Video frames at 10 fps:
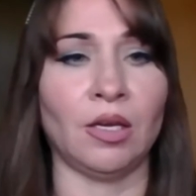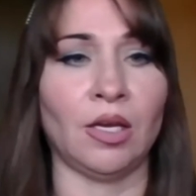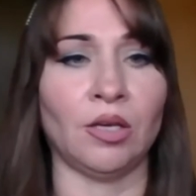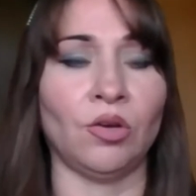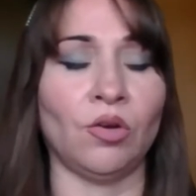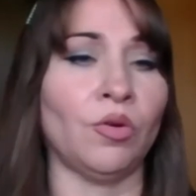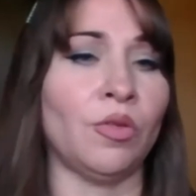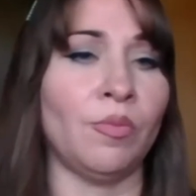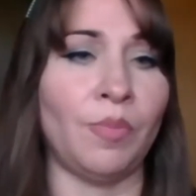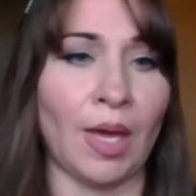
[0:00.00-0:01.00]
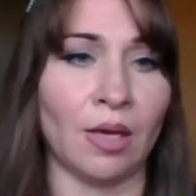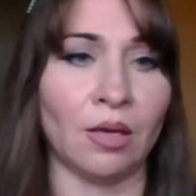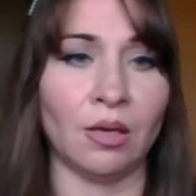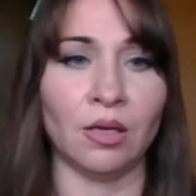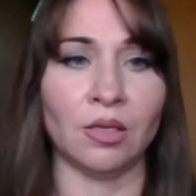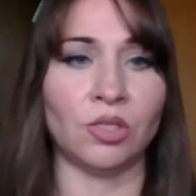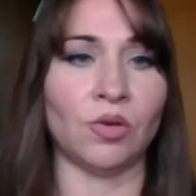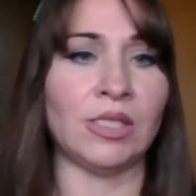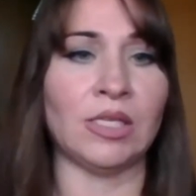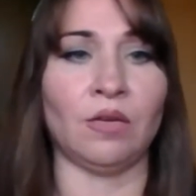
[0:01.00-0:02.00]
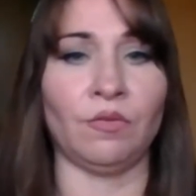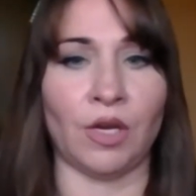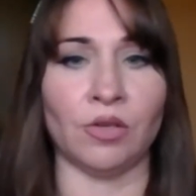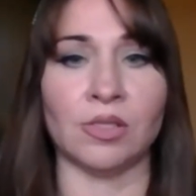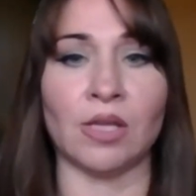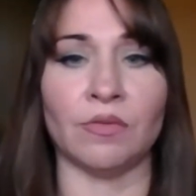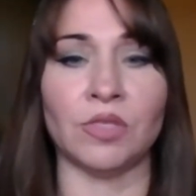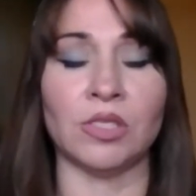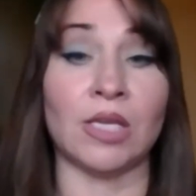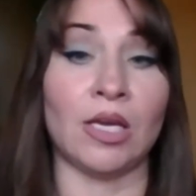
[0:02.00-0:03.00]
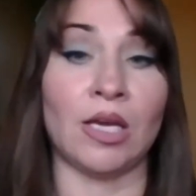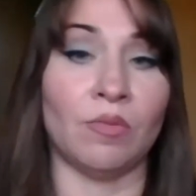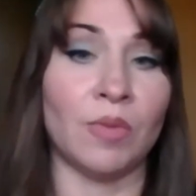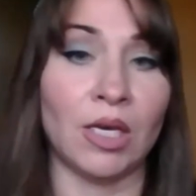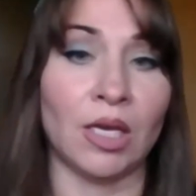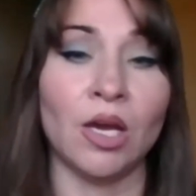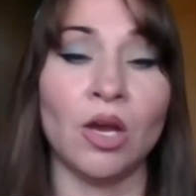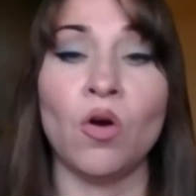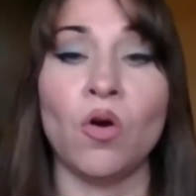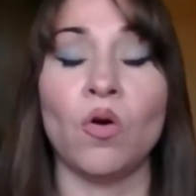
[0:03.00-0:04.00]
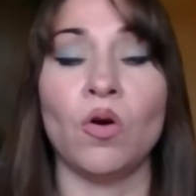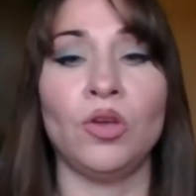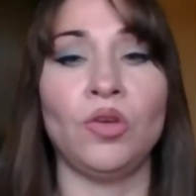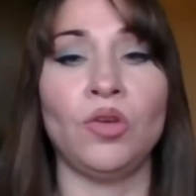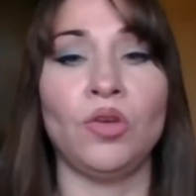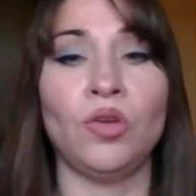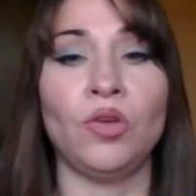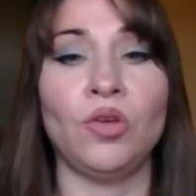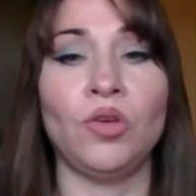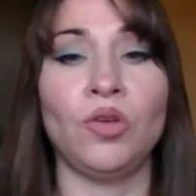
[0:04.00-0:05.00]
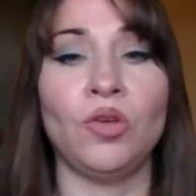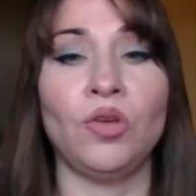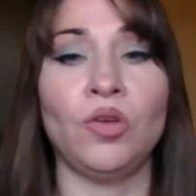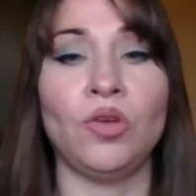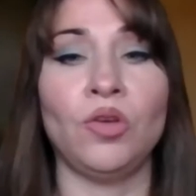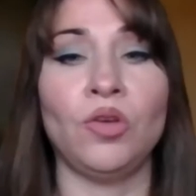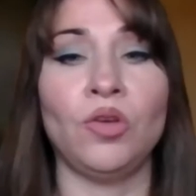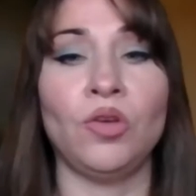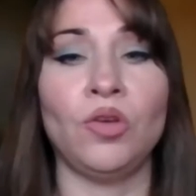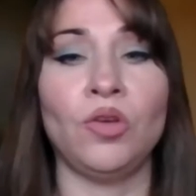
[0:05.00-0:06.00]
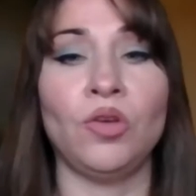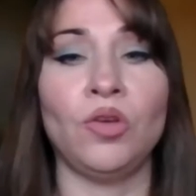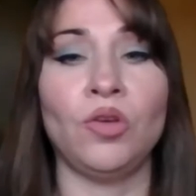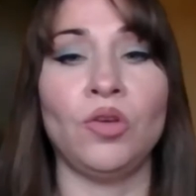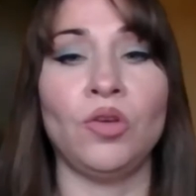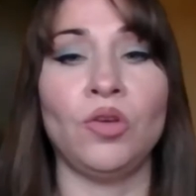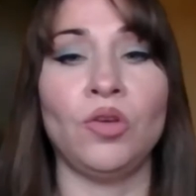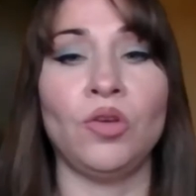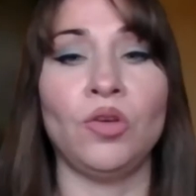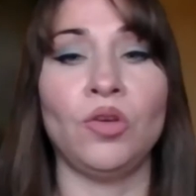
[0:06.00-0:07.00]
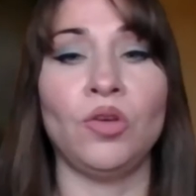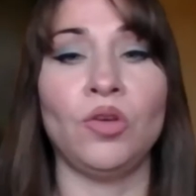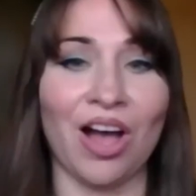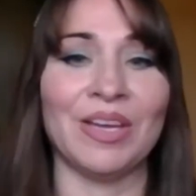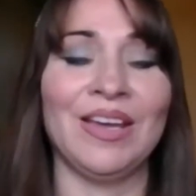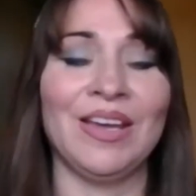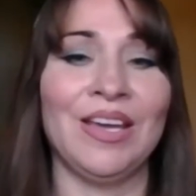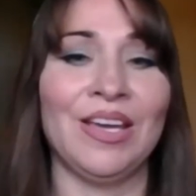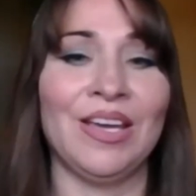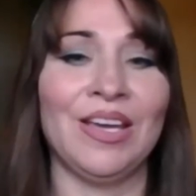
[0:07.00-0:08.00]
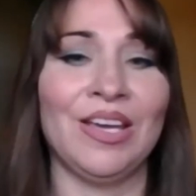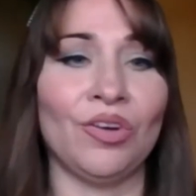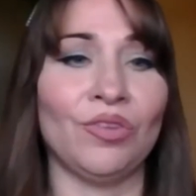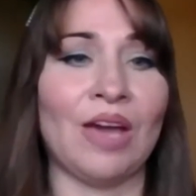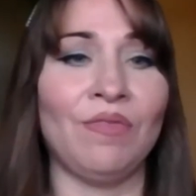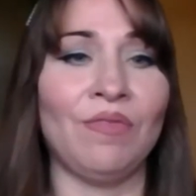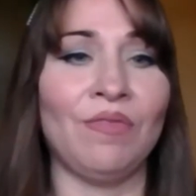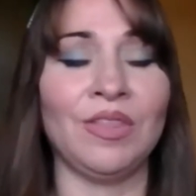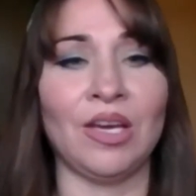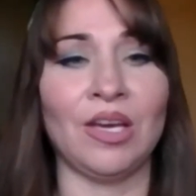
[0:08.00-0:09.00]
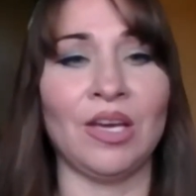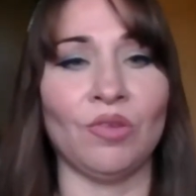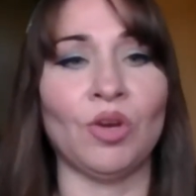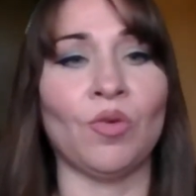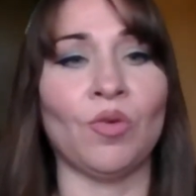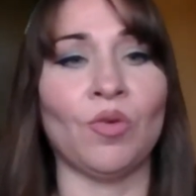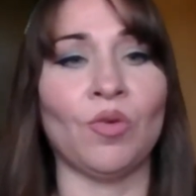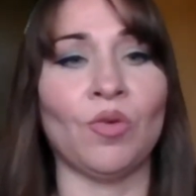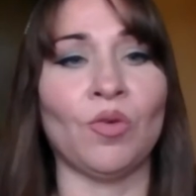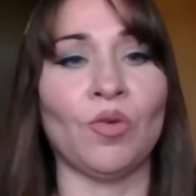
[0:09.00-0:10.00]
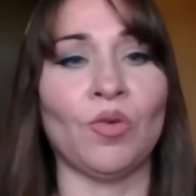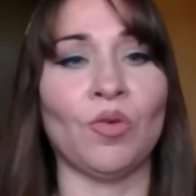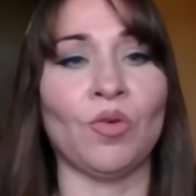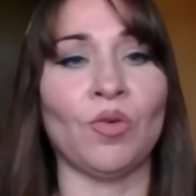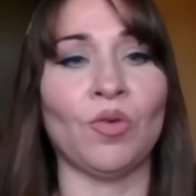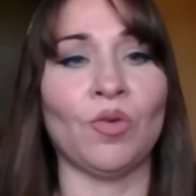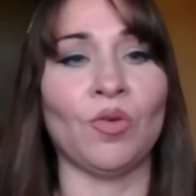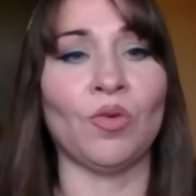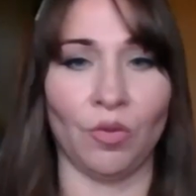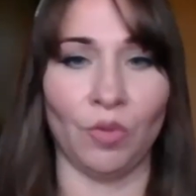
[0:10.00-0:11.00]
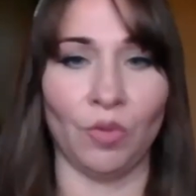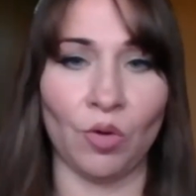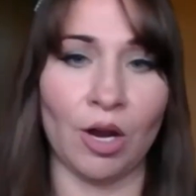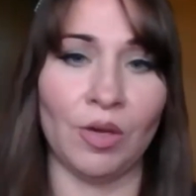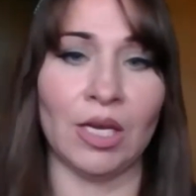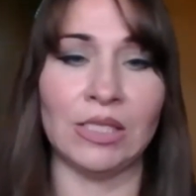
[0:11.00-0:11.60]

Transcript: and go to the bank, to identify yourself, to take out money. You have to have an ID to even get a job. You know, everything requires an ID. Why are we not requiring an ID